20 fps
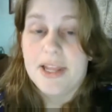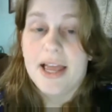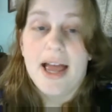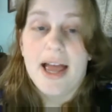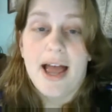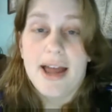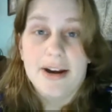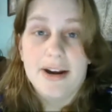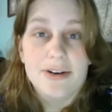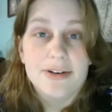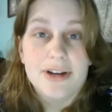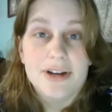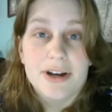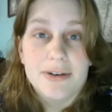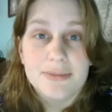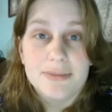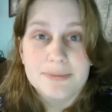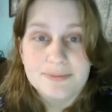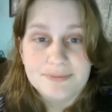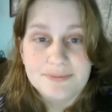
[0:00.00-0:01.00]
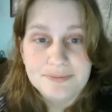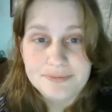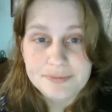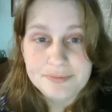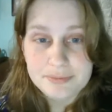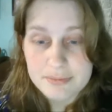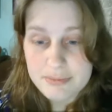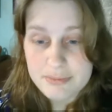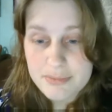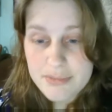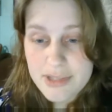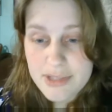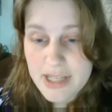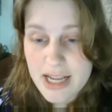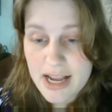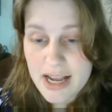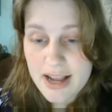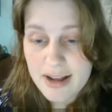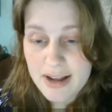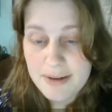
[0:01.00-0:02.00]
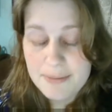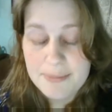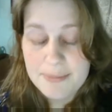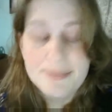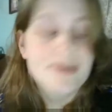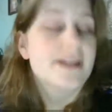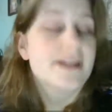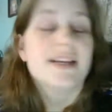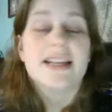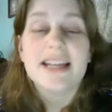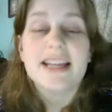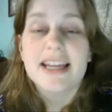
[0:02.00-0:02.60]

I don't know. But